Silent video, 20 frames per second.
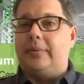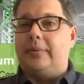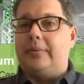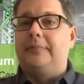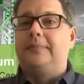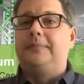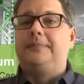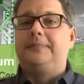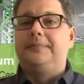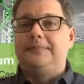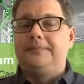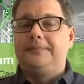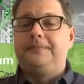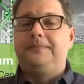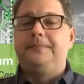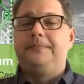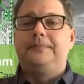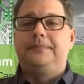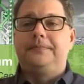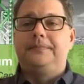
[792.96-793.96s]
So
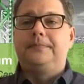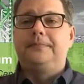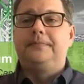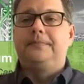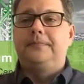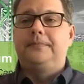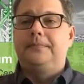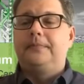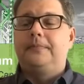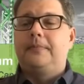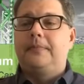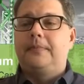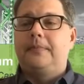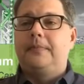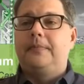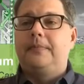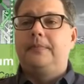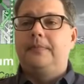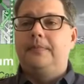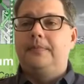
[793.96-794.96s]
Akamai is one of our
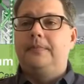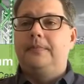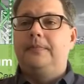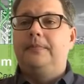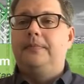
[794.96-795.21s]
partners,